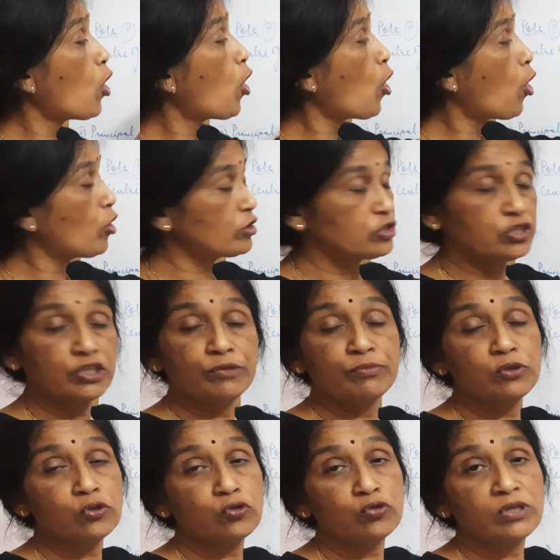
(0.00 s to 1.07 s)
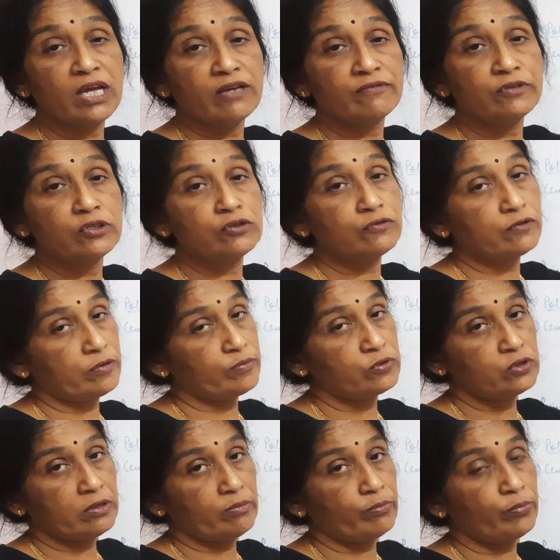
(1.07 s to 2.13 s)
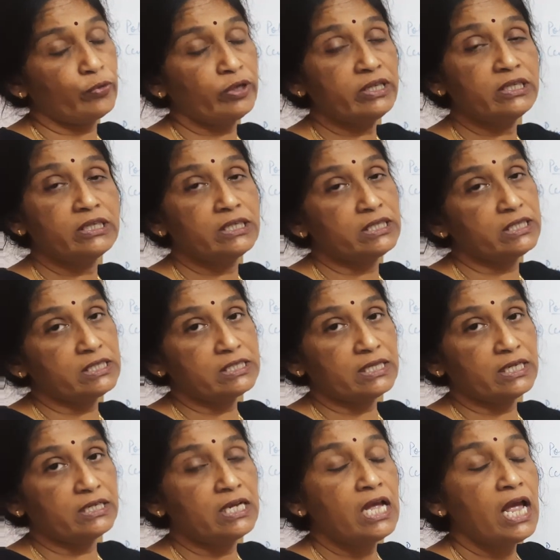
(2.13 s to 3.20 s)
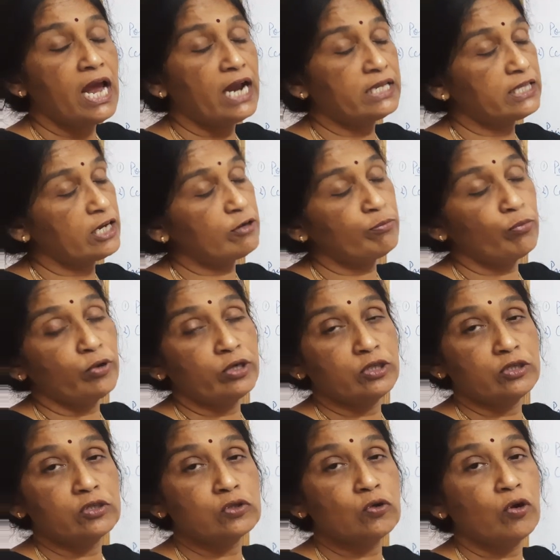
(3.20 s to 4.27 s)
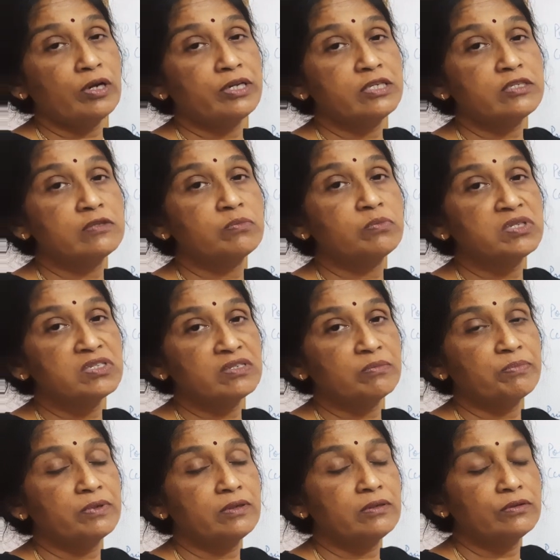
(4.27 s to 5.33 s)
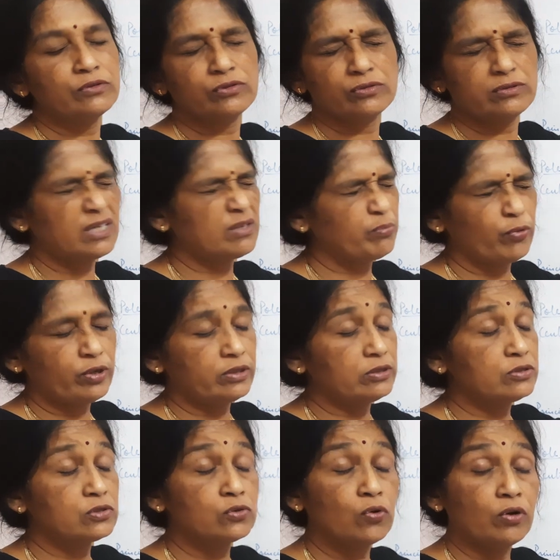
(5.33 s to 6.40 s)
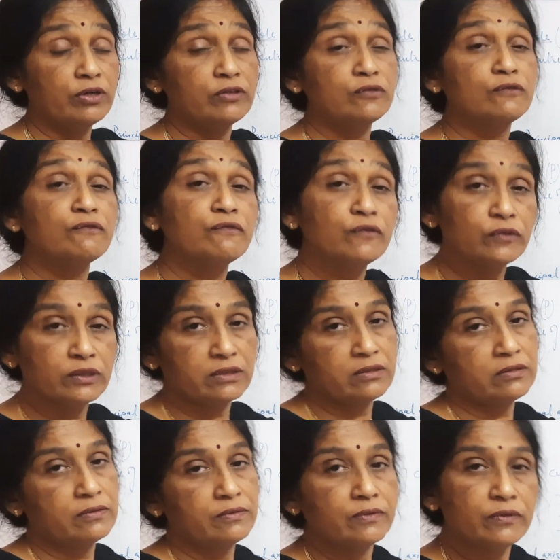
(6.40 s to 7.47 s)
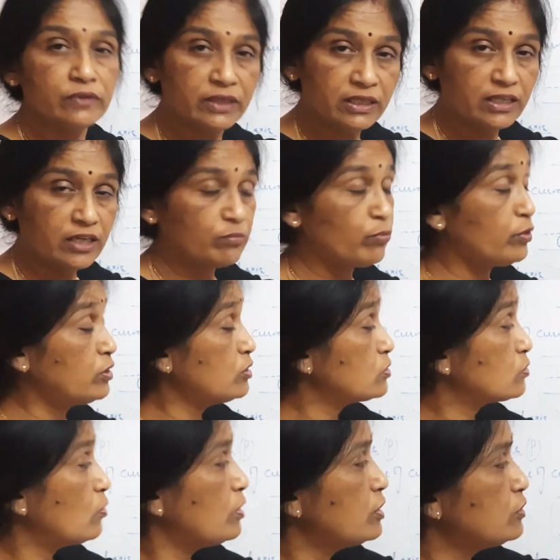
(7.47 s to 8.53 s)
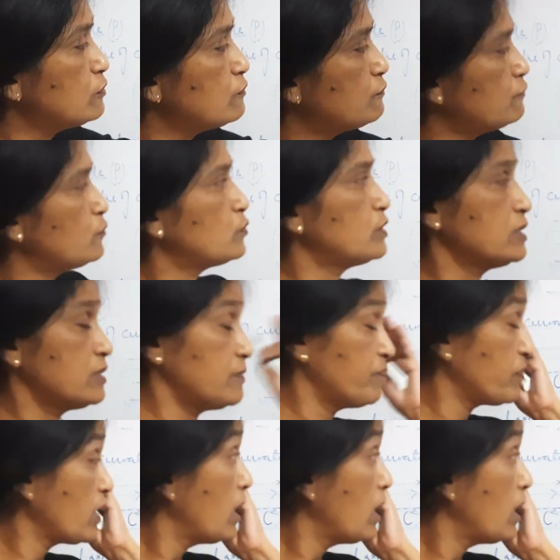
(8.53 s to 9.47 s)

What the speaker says: or seems to diverge from some point inside. and that point is called as principal, that point is called as focus. Okay, that point is called as focus.